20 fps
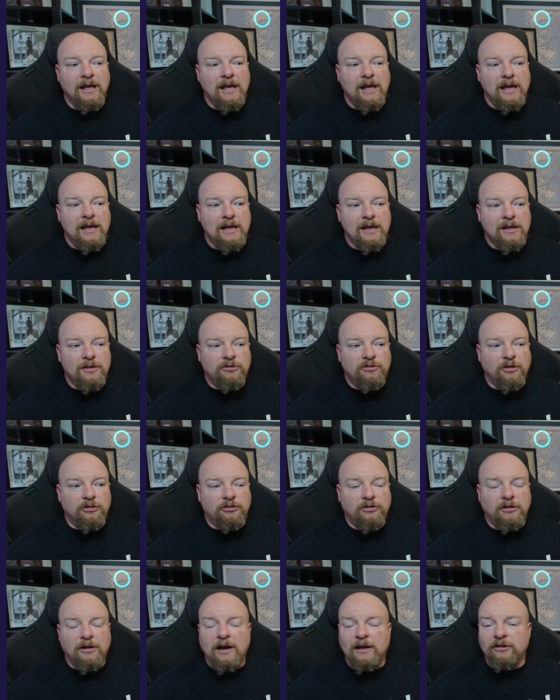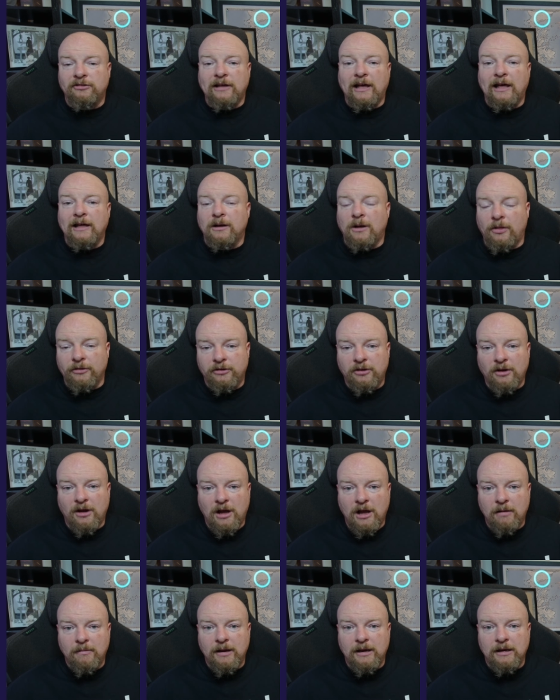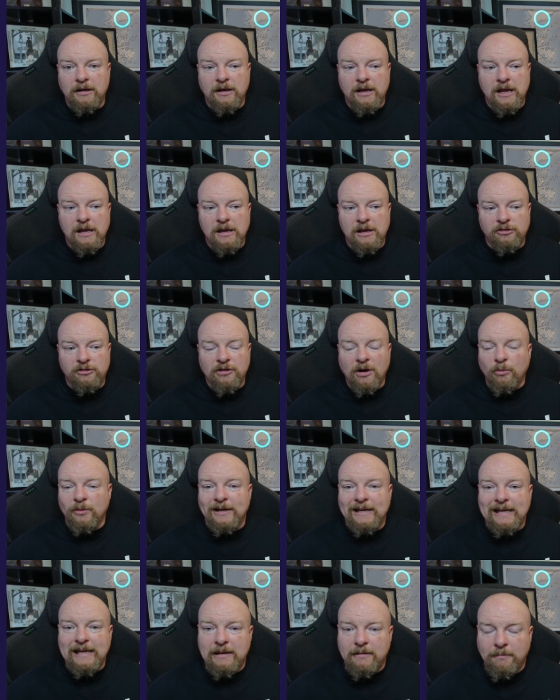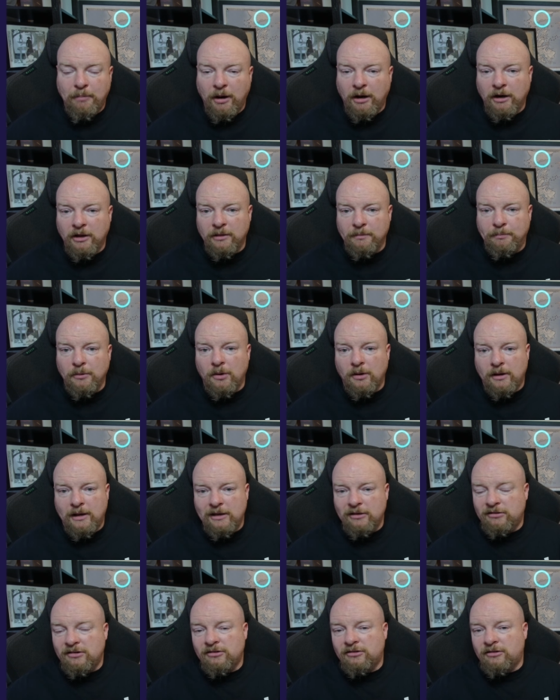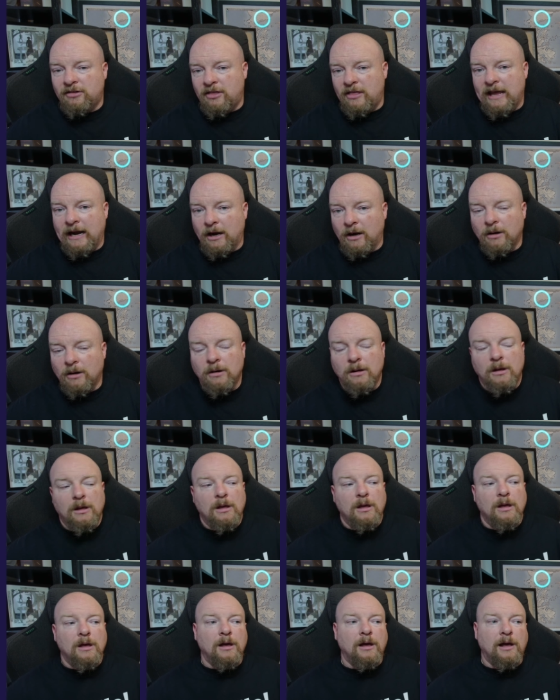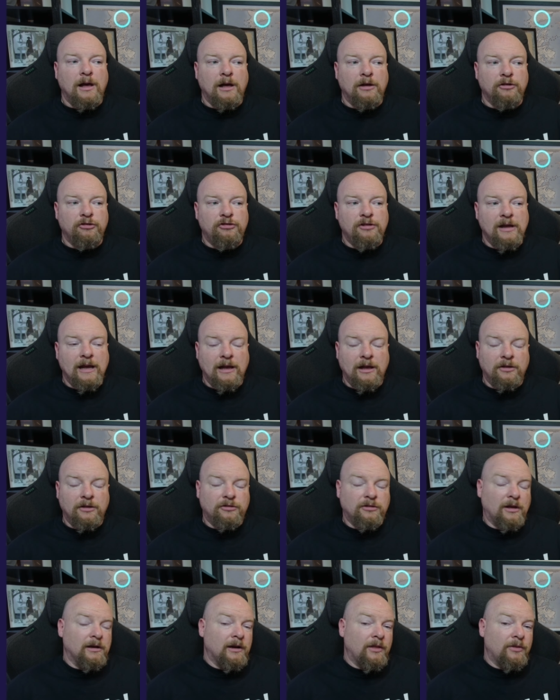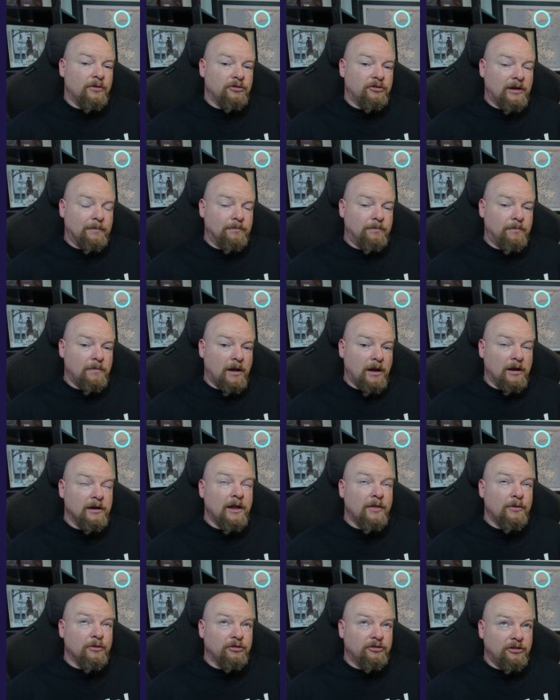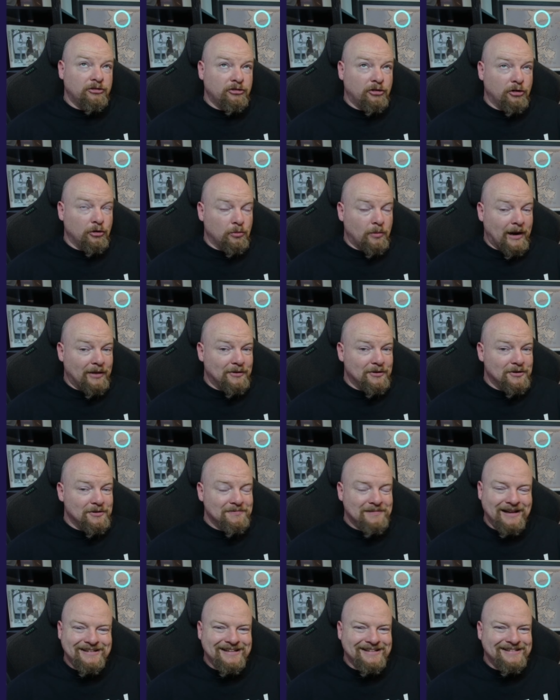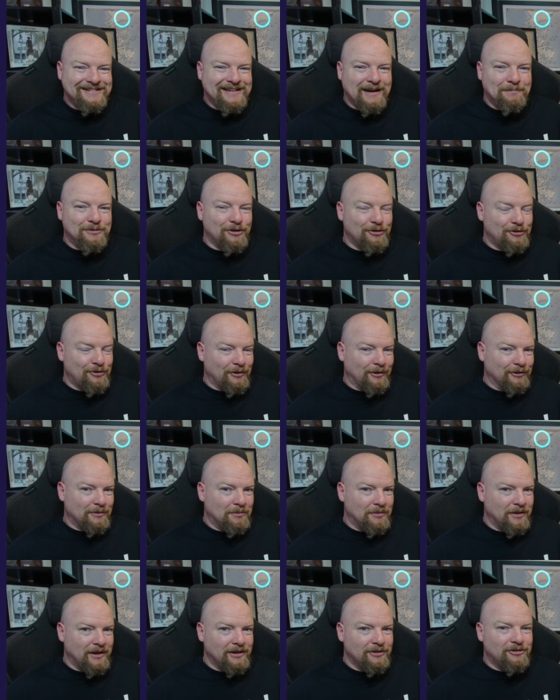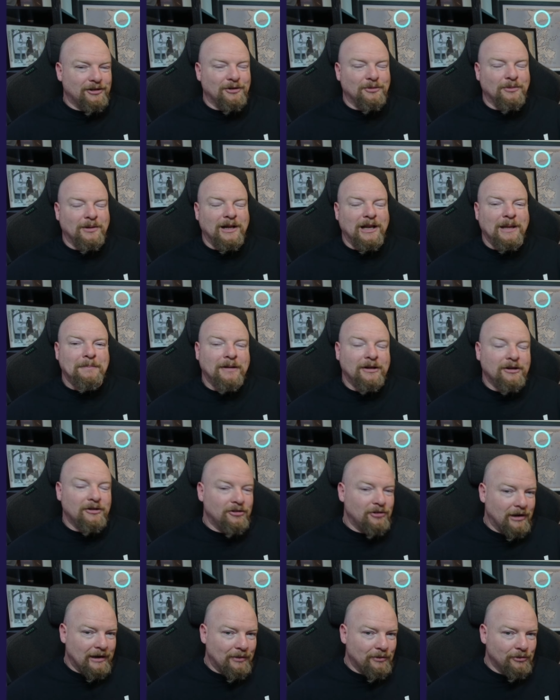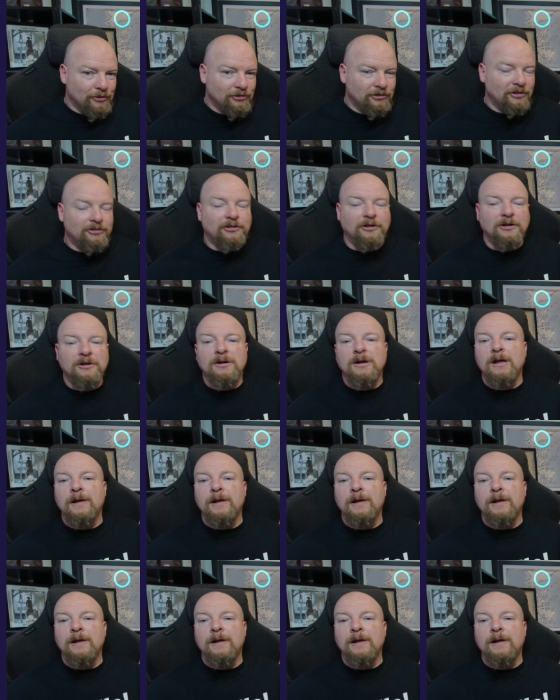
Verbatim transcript: he's just kind of sad all the time, and he, he's not really part of the book. He's just there. Uh, she has another step, uh, another sister rather. I said stepsister because I'm thinking Cinderella, but another sister